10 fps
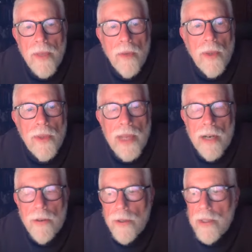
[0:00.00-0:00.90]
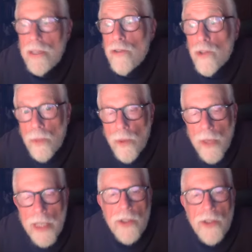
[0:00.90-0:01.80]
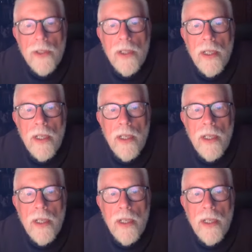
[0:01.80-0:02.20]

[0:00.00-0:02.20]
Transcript: without her inspiration,